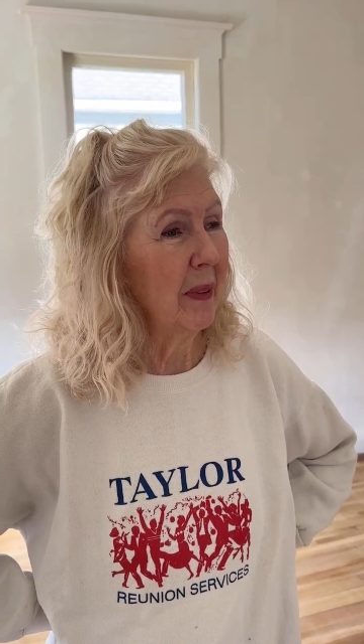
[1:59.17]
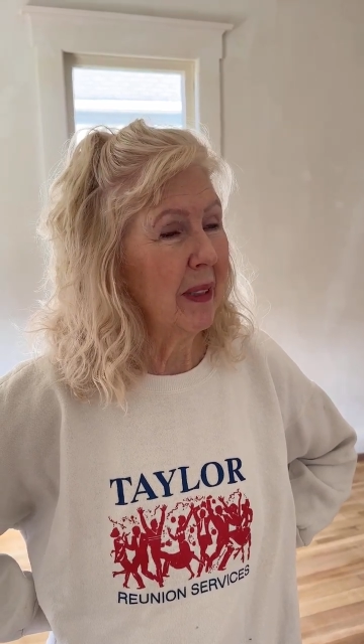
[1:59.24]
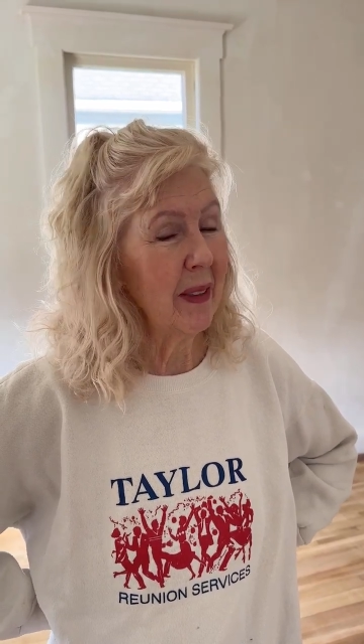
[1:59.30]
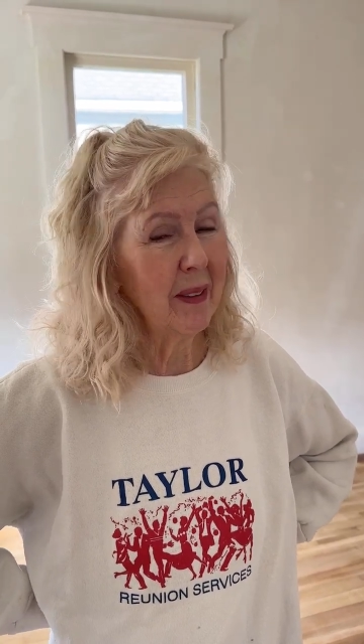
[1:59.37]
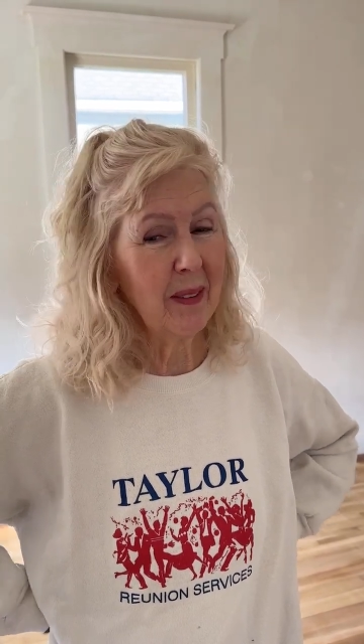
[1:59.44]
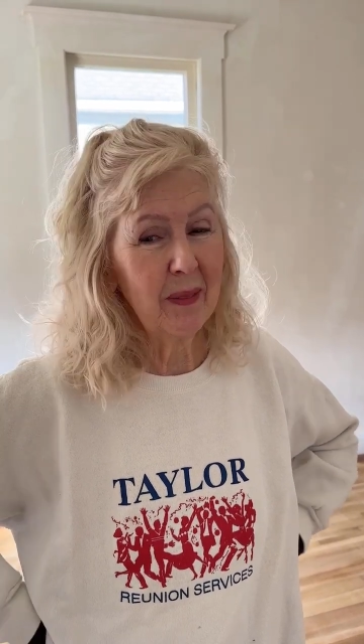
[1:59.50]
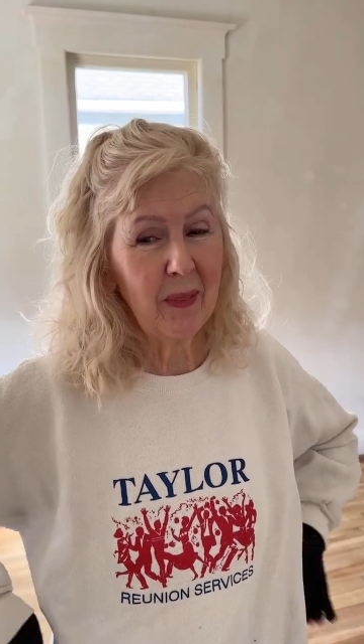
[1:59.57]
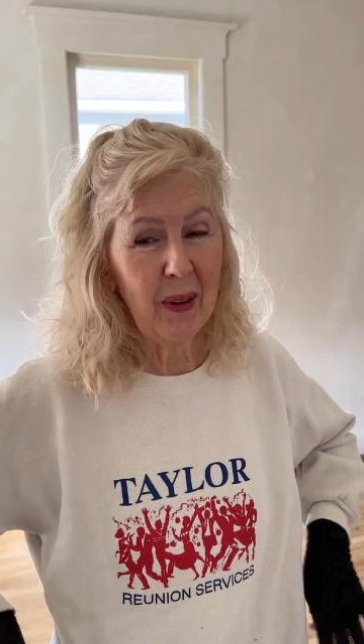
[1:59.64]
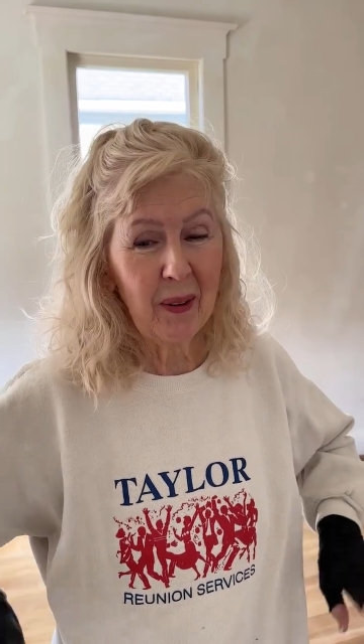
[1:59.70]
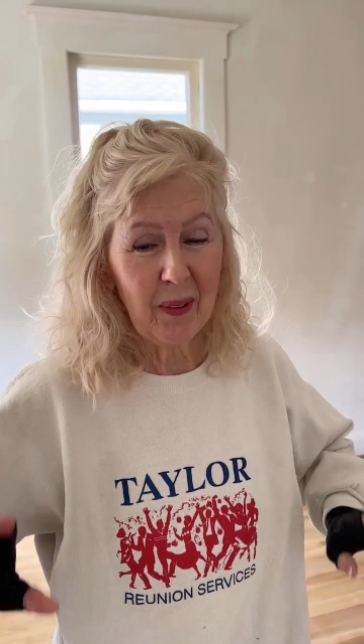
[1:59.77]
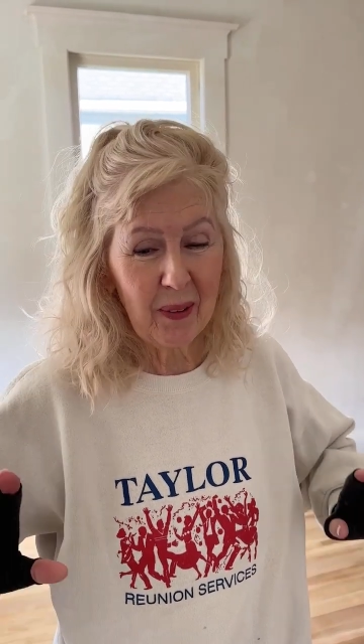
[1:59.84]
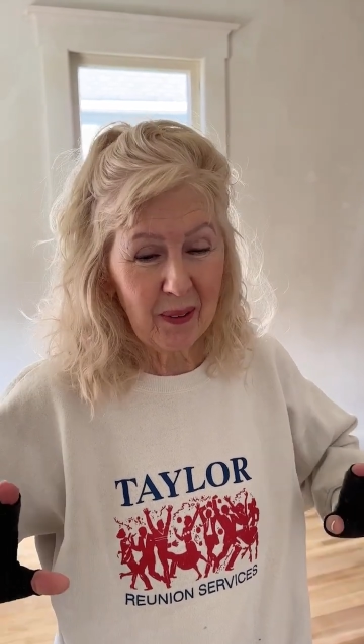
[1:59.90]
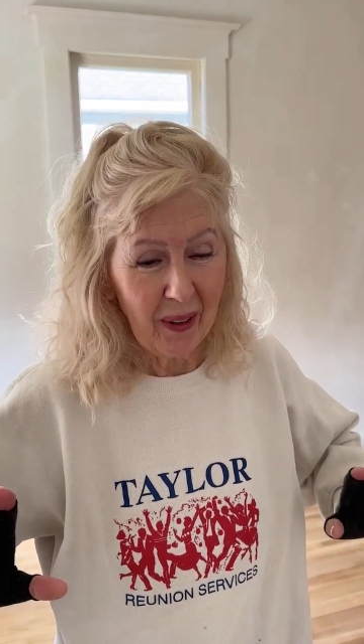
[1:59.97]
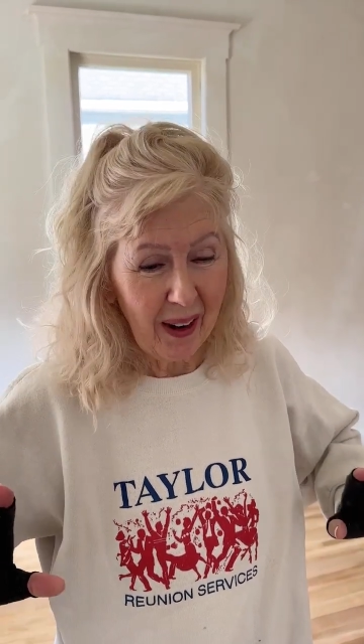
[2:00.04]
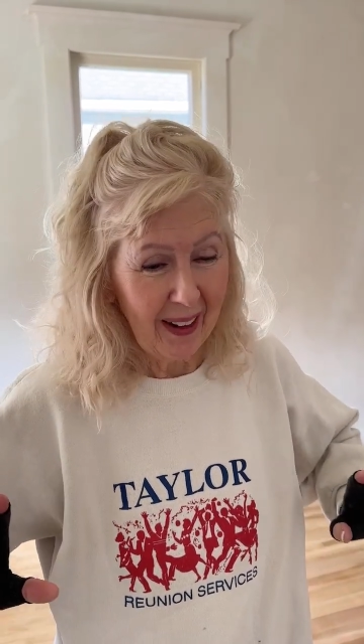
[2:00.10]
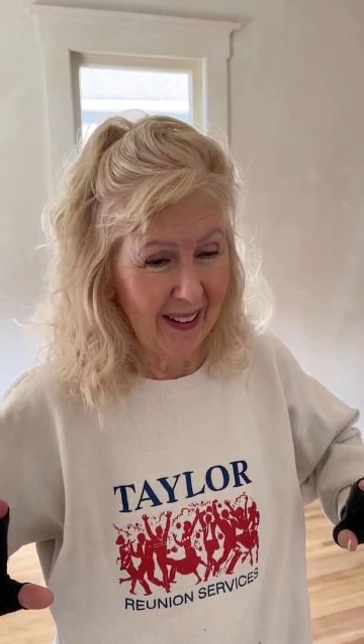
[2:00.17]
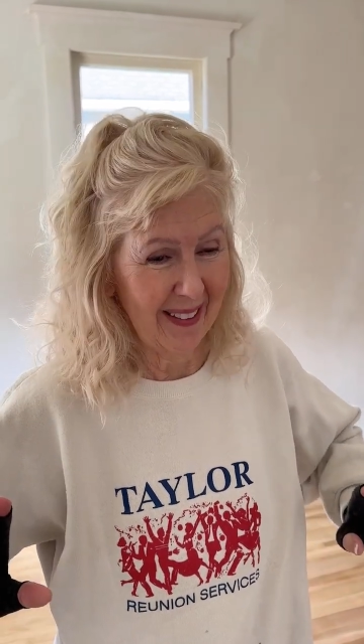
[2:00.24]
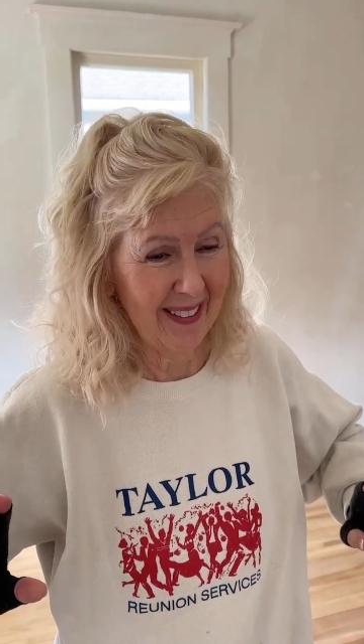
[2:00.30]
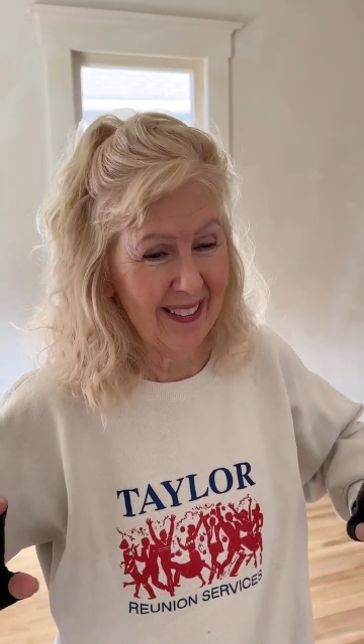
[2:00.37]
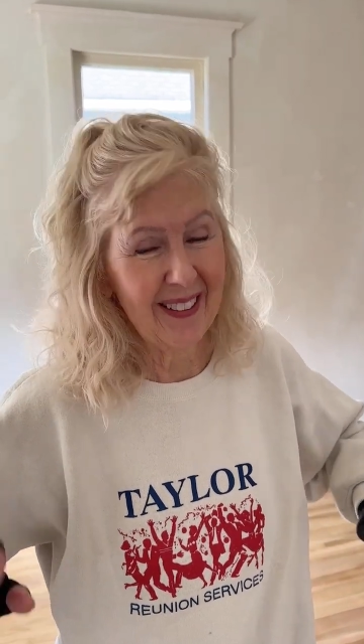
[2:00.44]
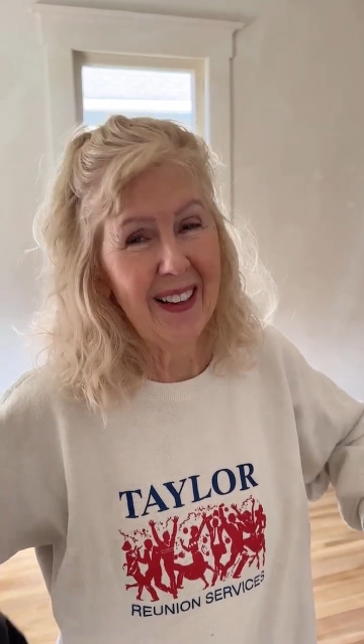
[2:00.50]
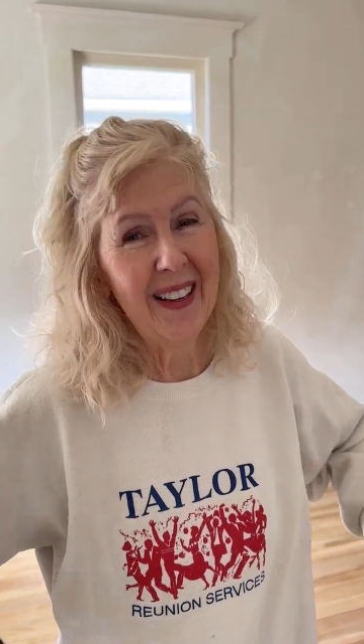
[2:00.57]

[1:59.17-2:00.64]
because of my arthritis.